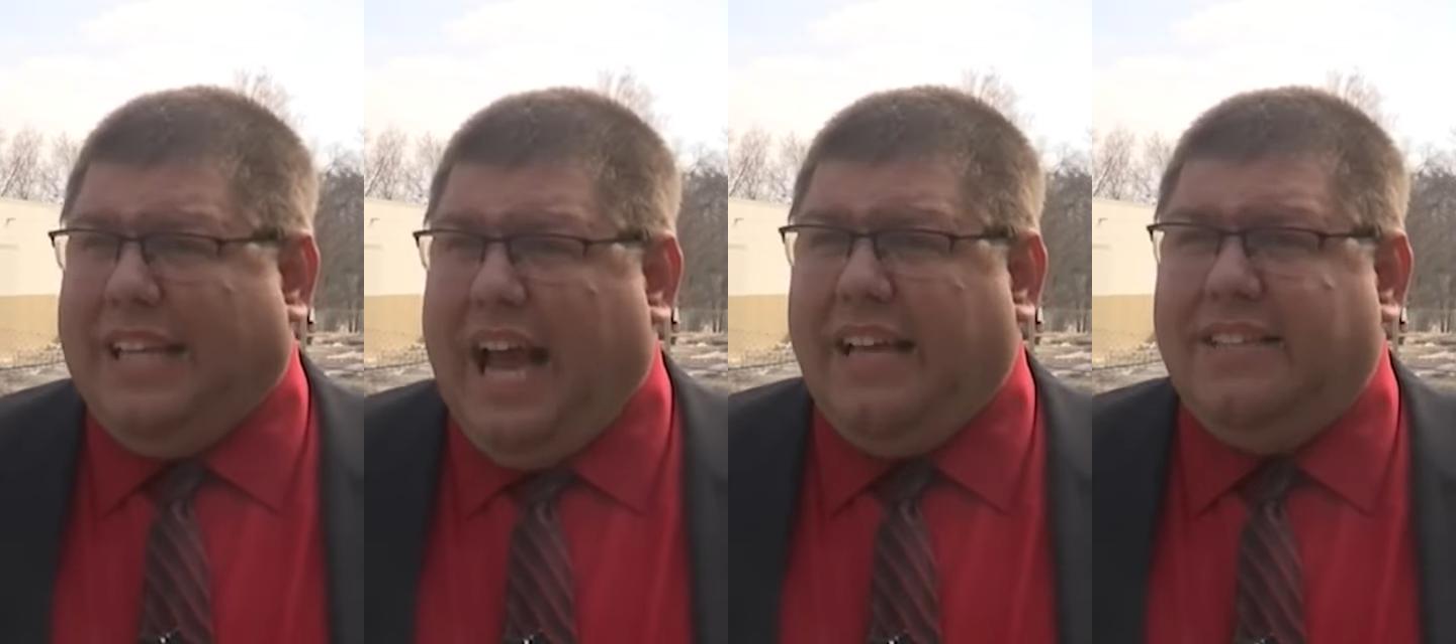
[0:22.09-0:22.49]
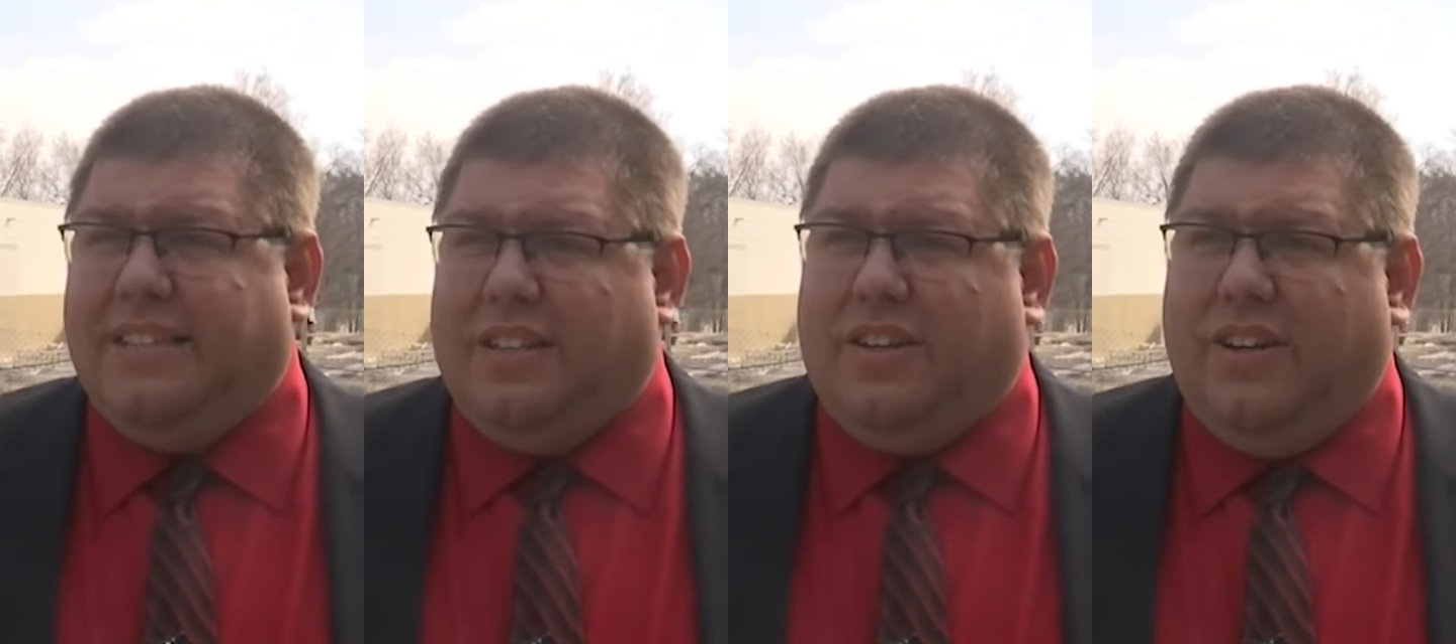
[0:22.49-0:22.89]
nice
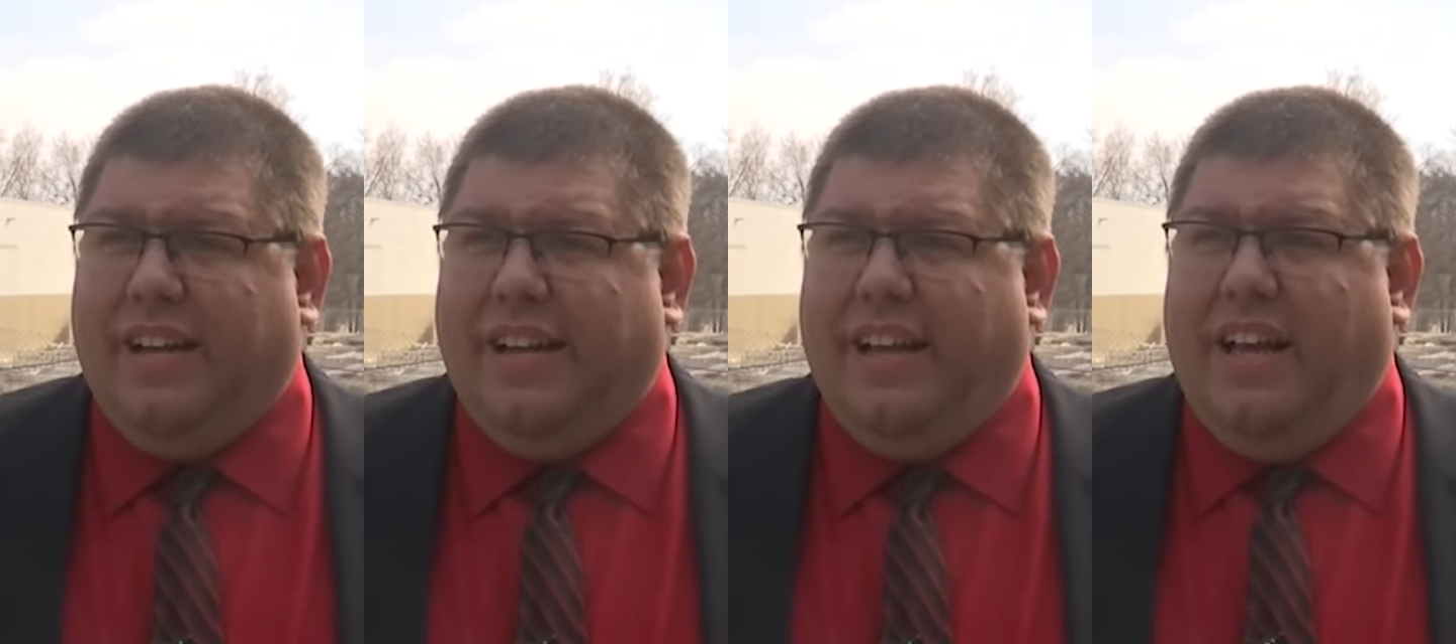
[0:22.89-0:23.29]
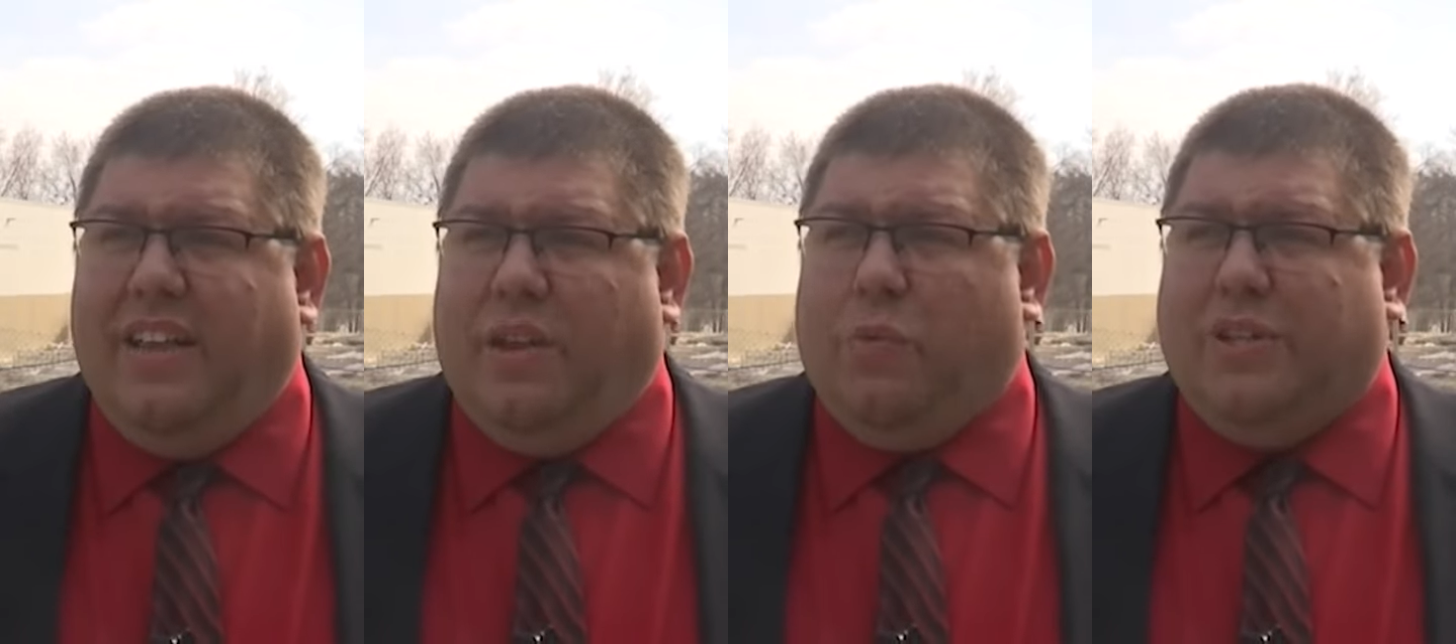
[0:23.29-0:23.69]
to learn in,
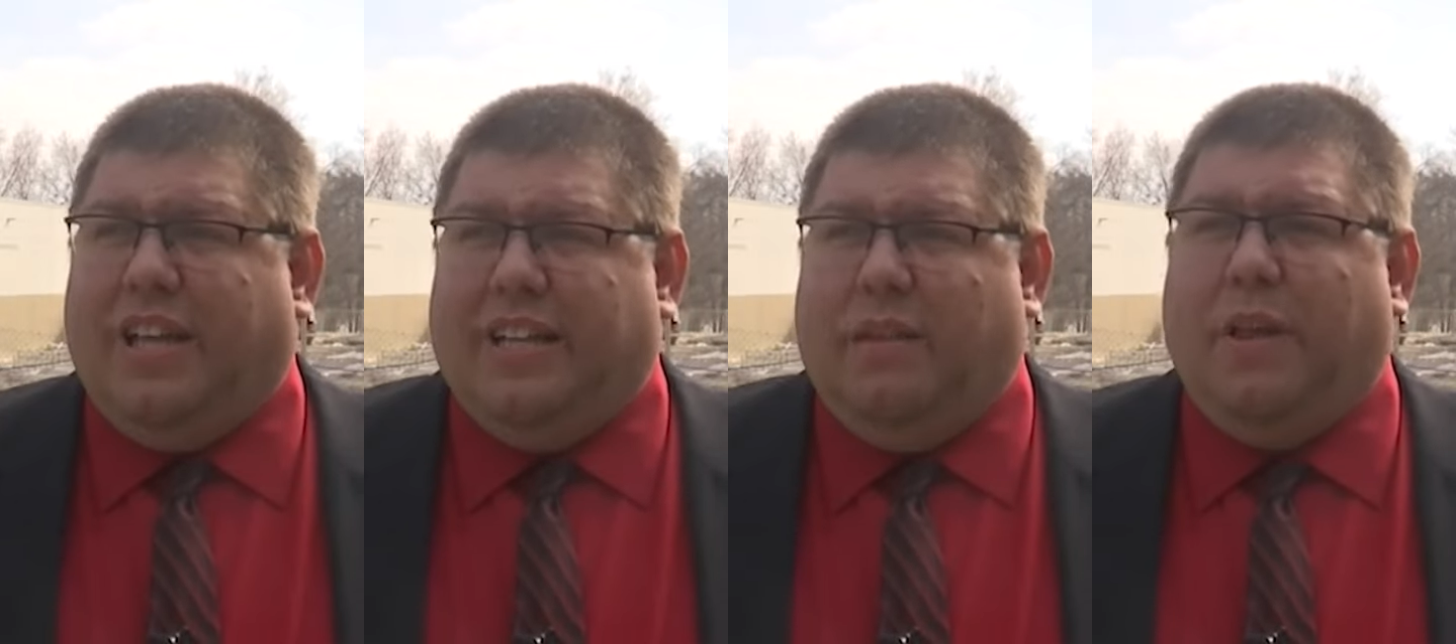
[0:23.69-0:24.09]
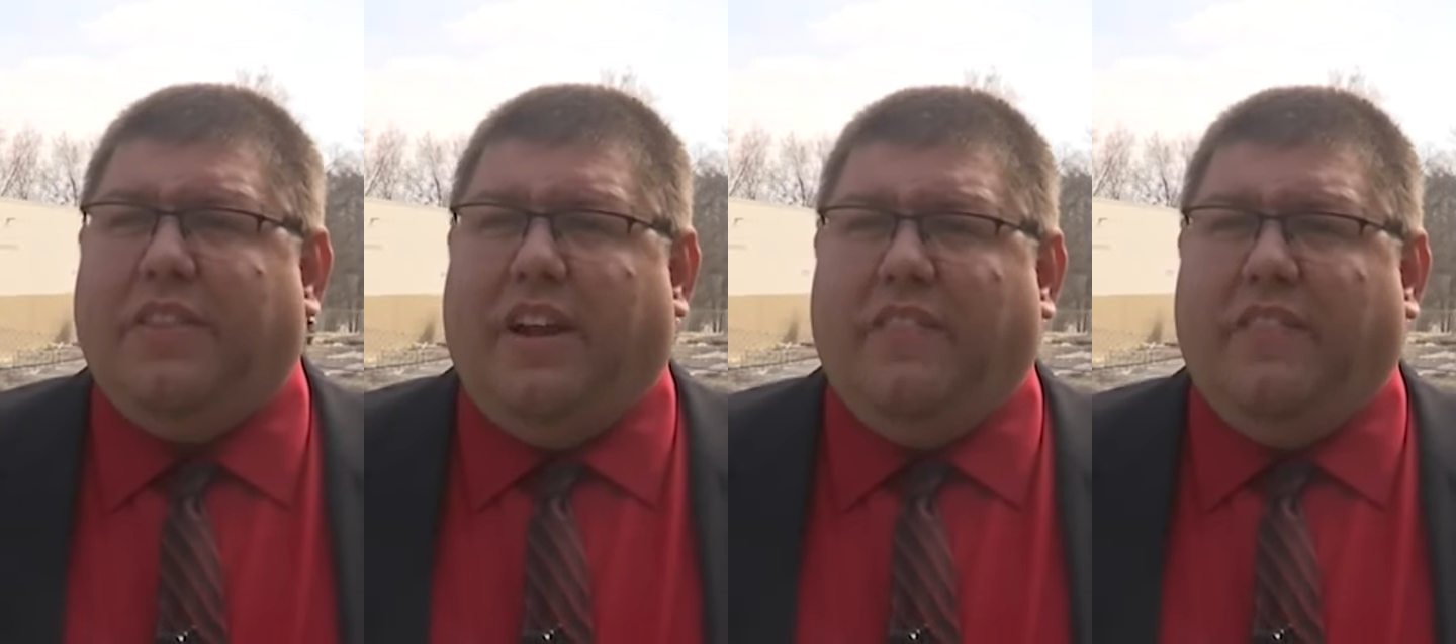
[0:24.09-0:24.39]
then we're telling them that they're